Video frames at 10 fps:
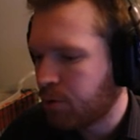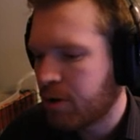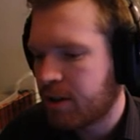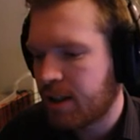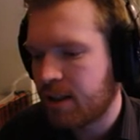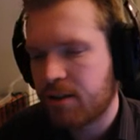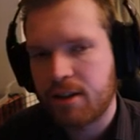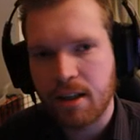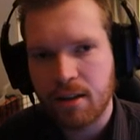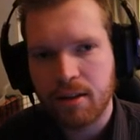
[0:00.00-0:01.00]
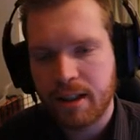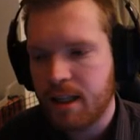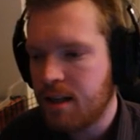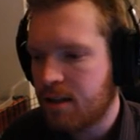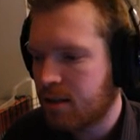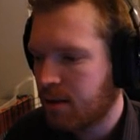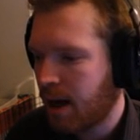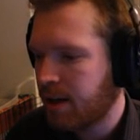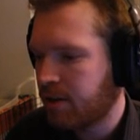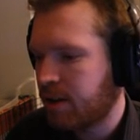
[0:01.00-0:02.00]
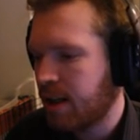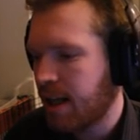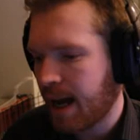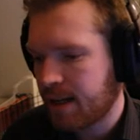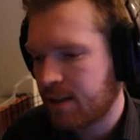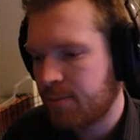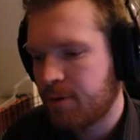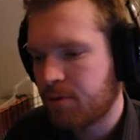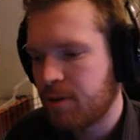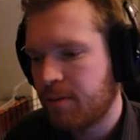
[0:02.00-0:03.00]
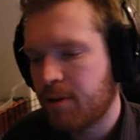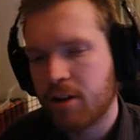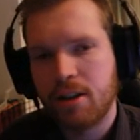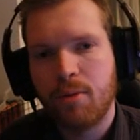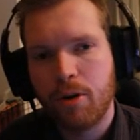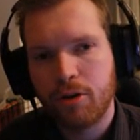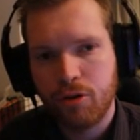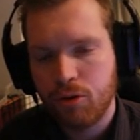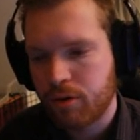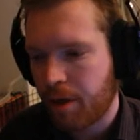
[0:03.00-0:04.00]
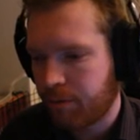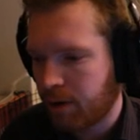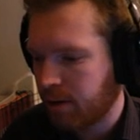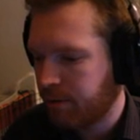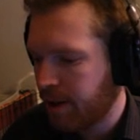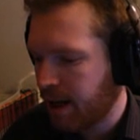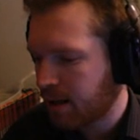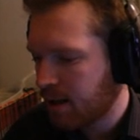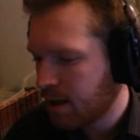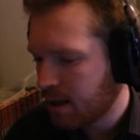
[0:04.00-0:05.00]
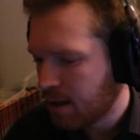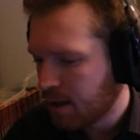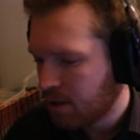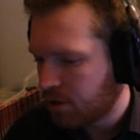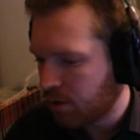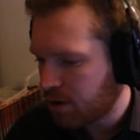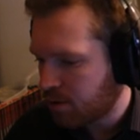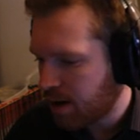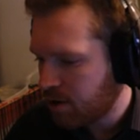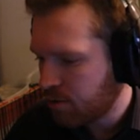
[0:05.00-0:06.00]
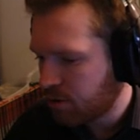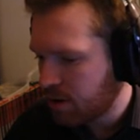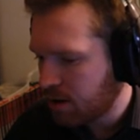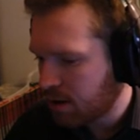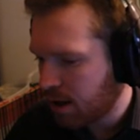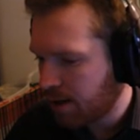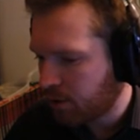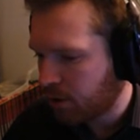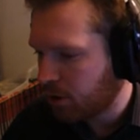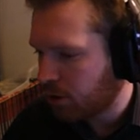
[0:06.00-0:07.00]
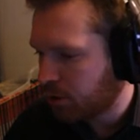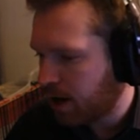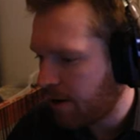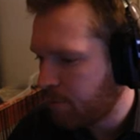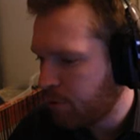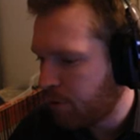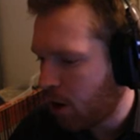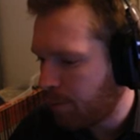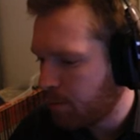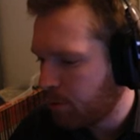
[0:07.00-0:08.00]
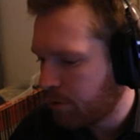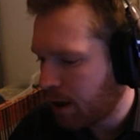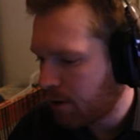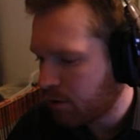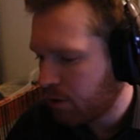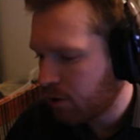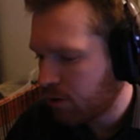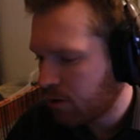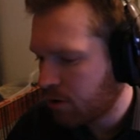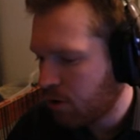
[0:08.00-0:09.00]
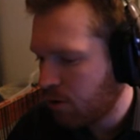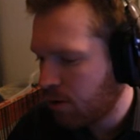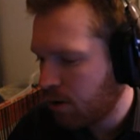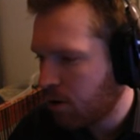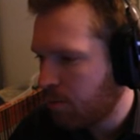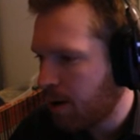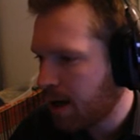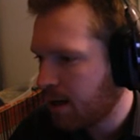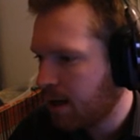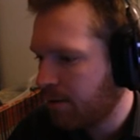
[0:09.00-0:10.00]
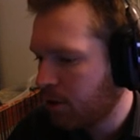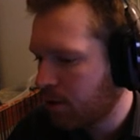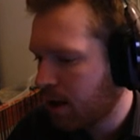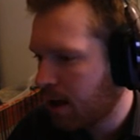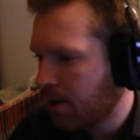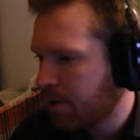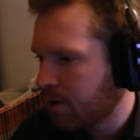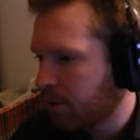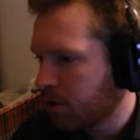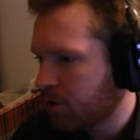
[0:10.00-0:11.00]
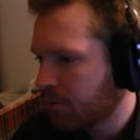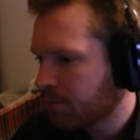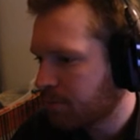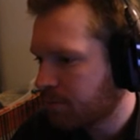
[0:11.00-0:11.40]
You can set single keys. I just set an axis between because I want to use the throttle for that. So let's try and use these. And of course I also have move up and move down. So let's go back and have a look at how this works.